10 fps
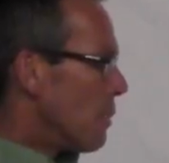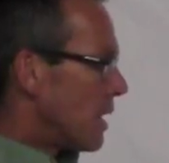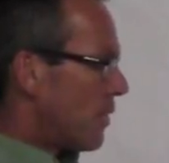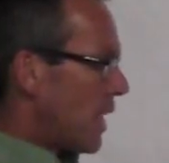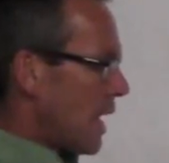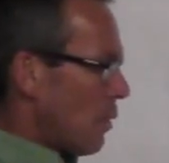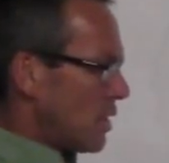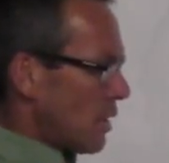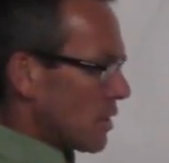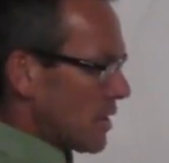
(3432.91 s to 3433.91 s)
But the thing I
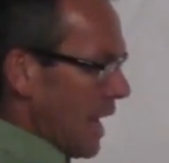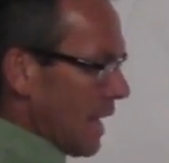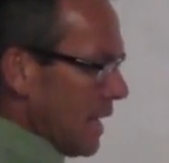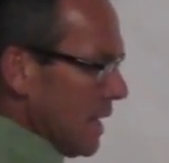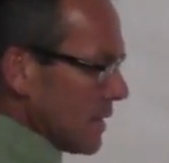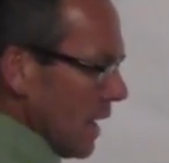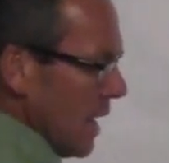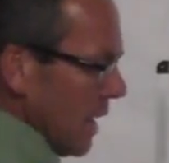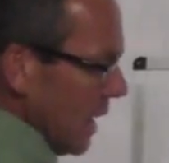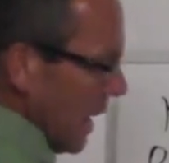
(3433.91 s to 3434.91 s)
want you to understand is
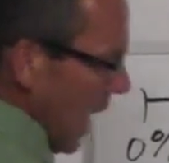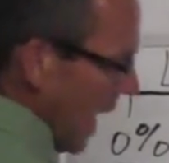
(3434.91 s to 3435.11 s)
an